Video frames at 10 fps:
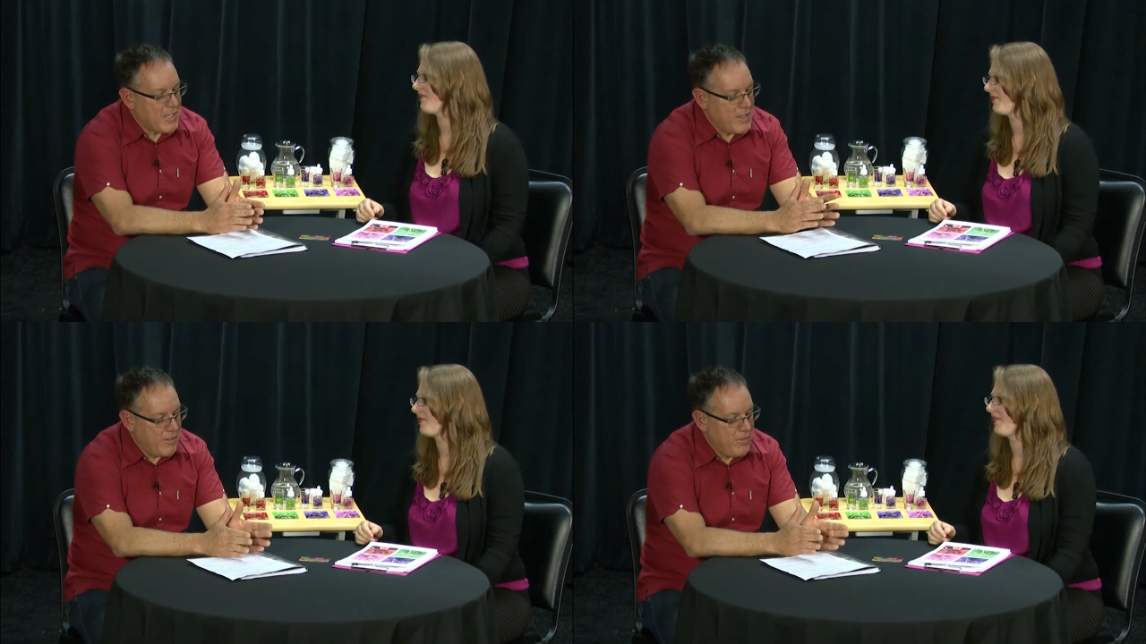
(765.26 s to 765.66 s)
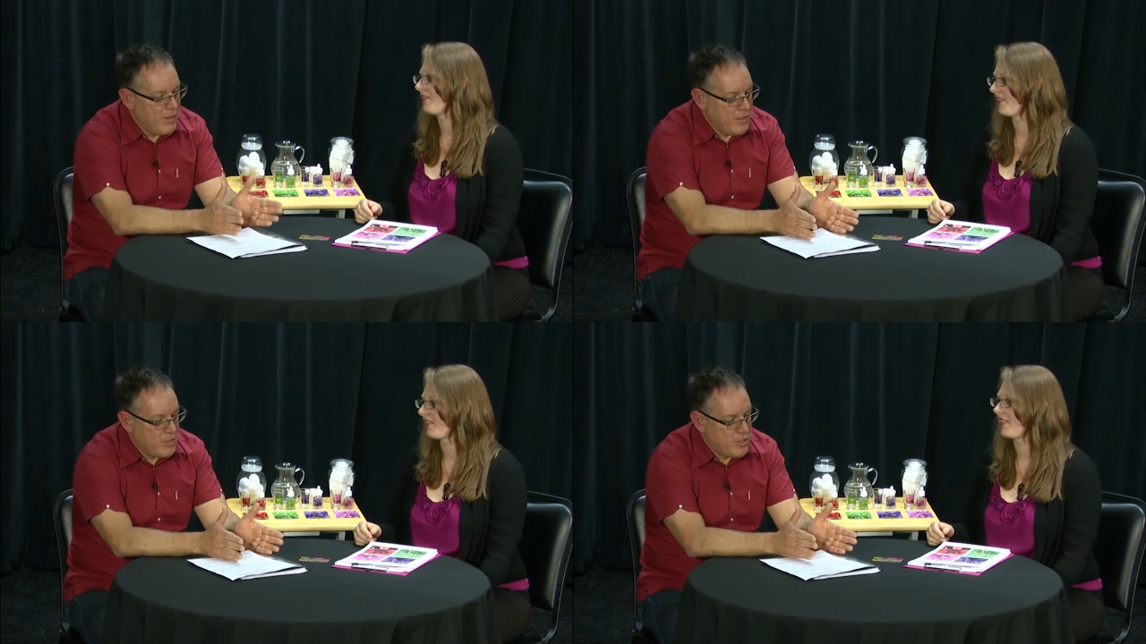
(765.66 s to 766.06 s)

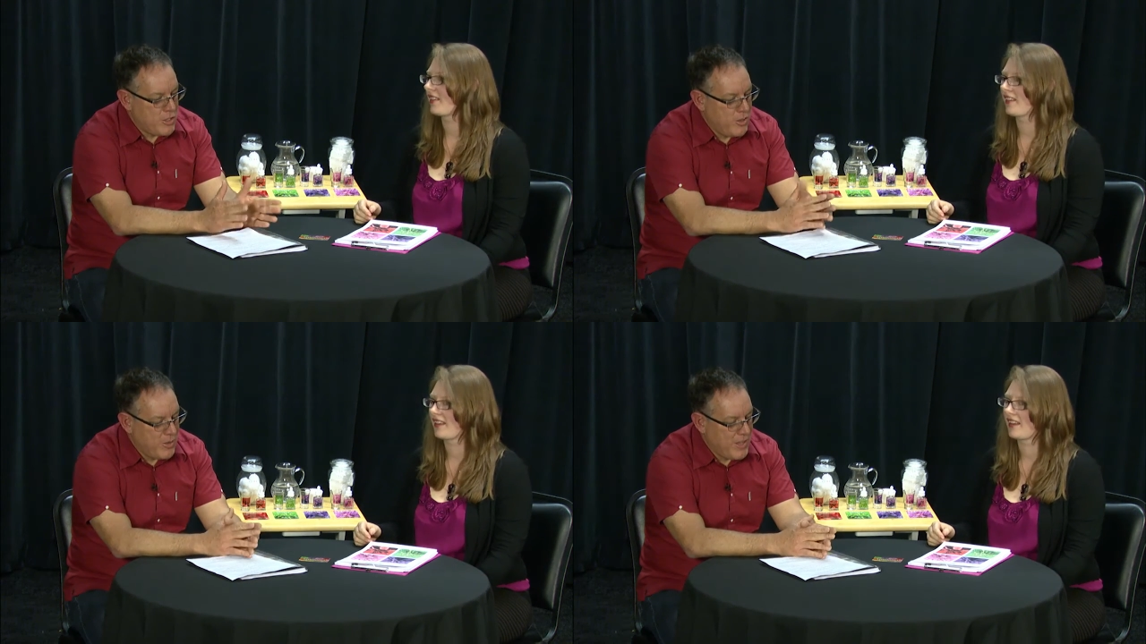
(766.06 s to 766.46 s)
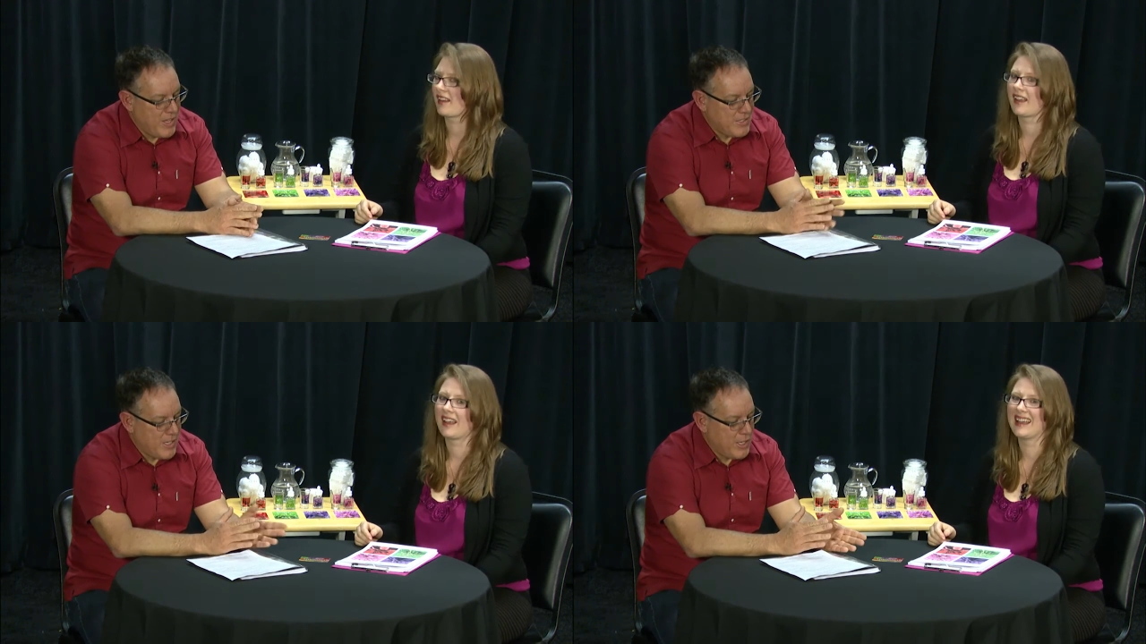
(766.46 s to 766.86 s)
Speaker 1: definitely on this show with
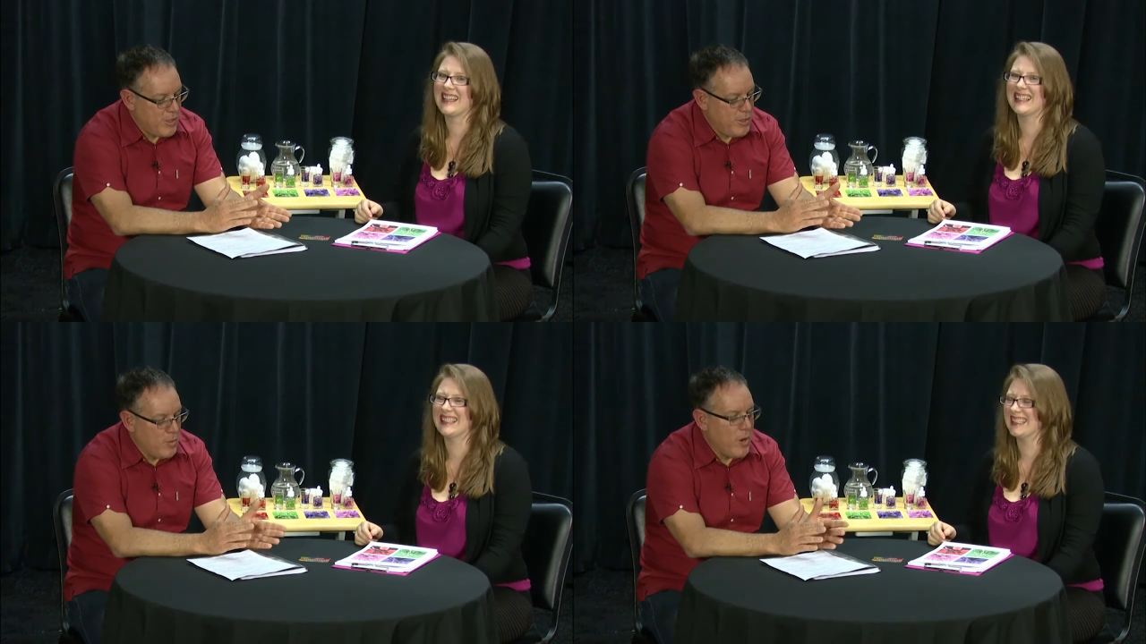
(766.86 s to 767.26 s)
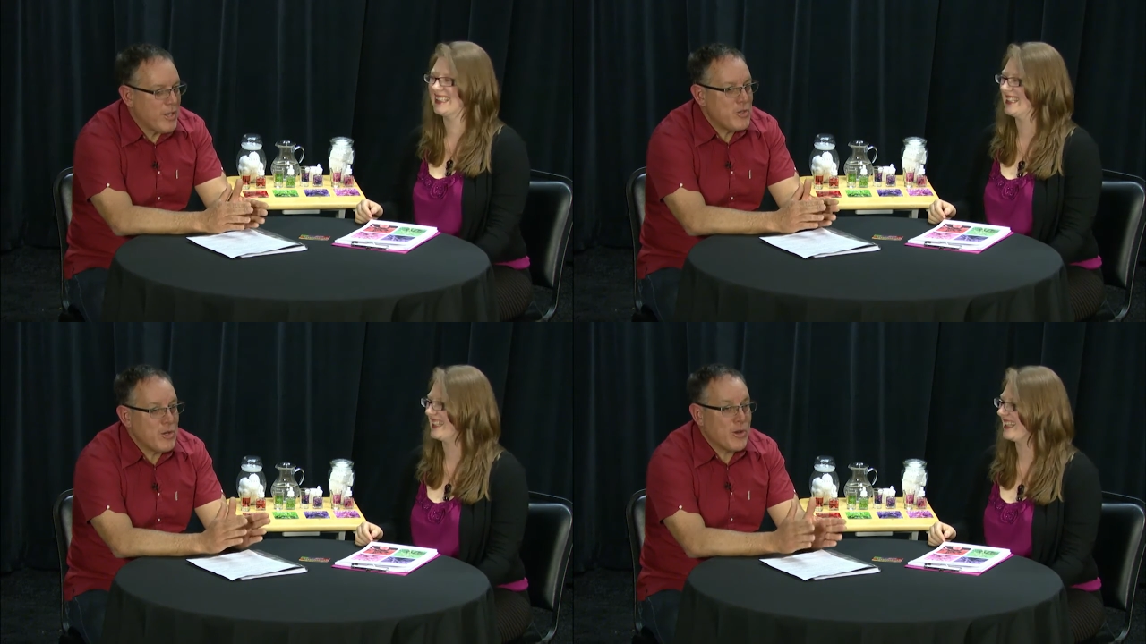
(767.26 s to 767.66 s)
guests like you
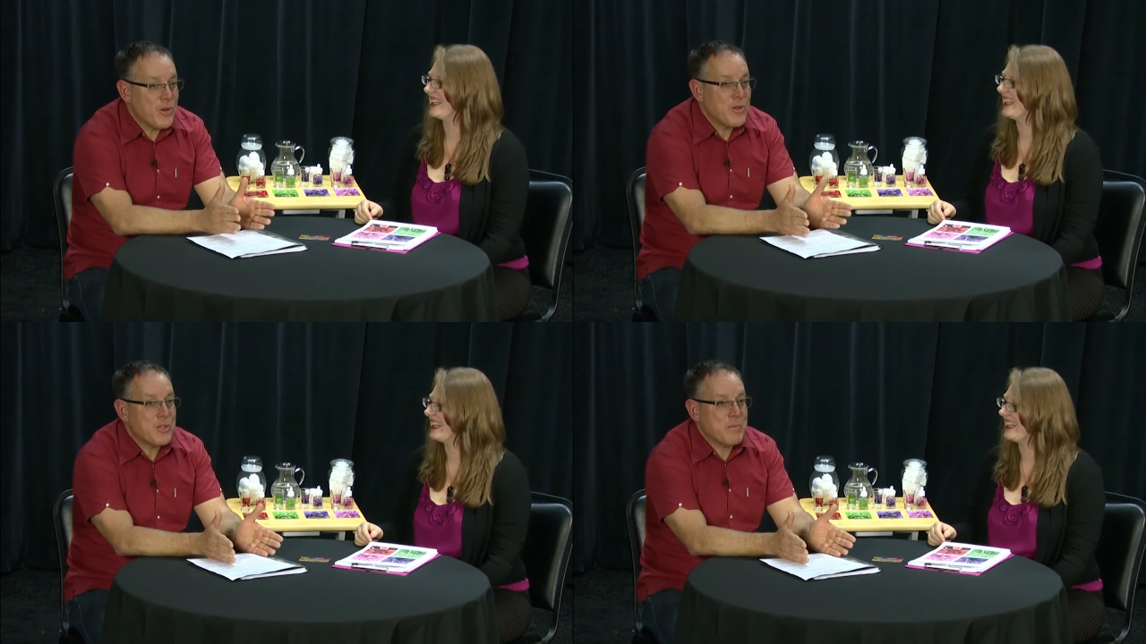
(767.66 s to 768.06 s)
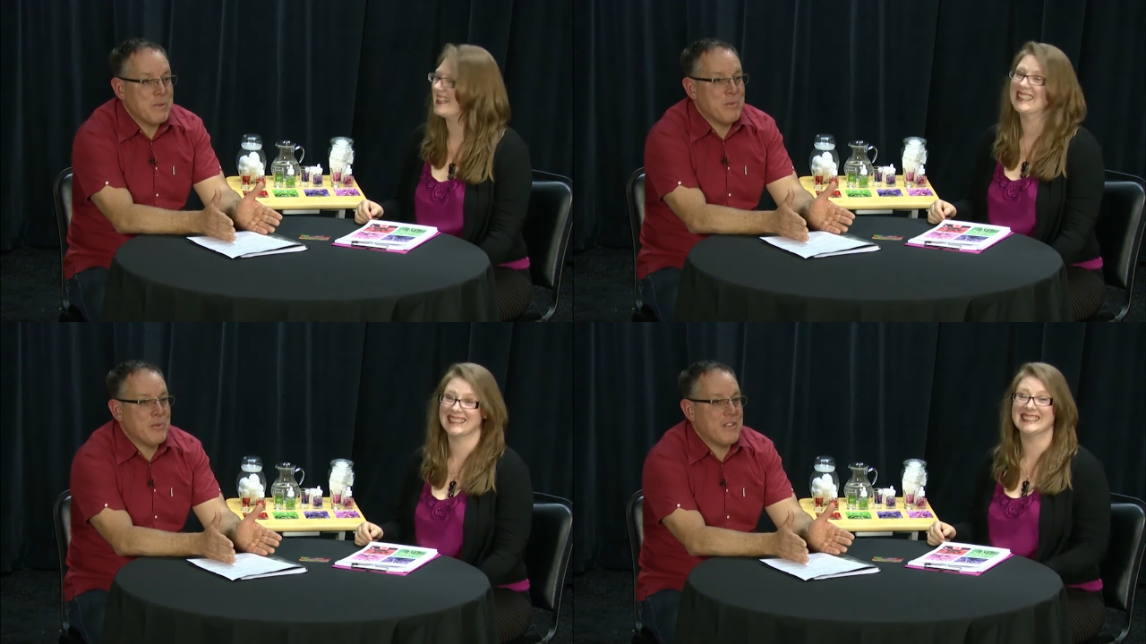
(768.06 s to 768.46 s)
want to encourage
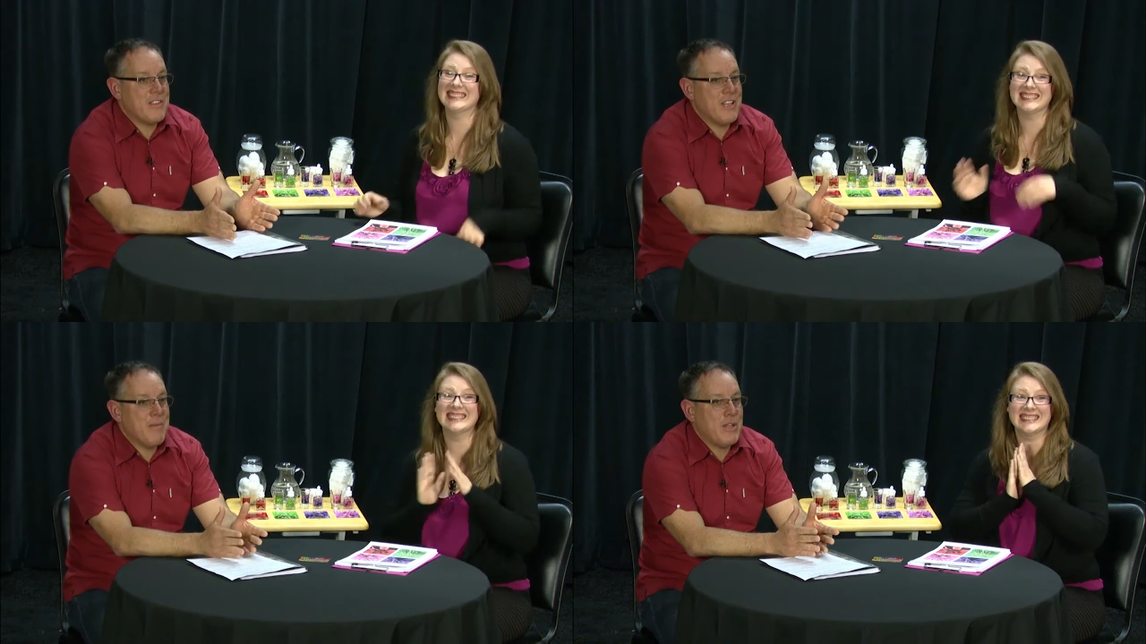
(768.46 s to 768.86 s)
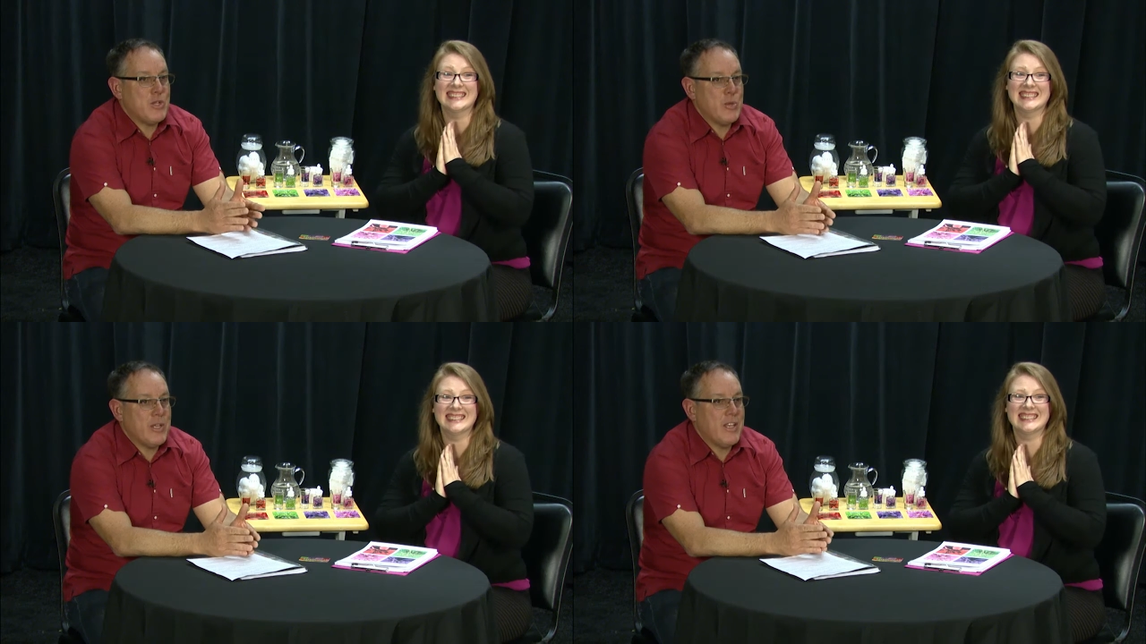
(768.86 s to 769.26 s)
people to think about
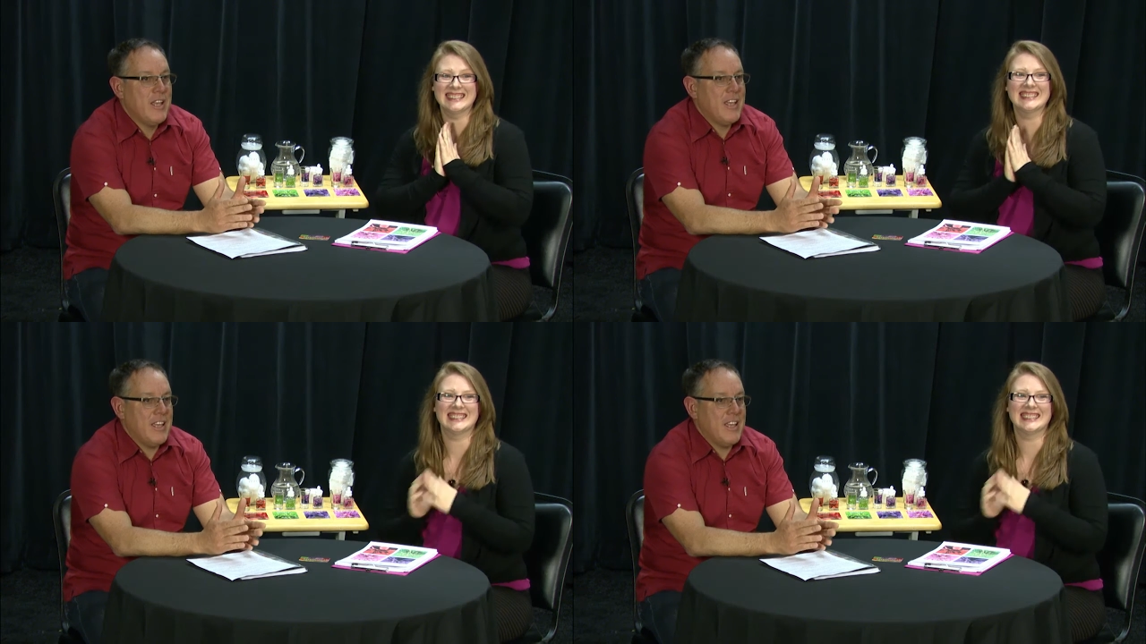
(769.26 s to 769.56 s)
doing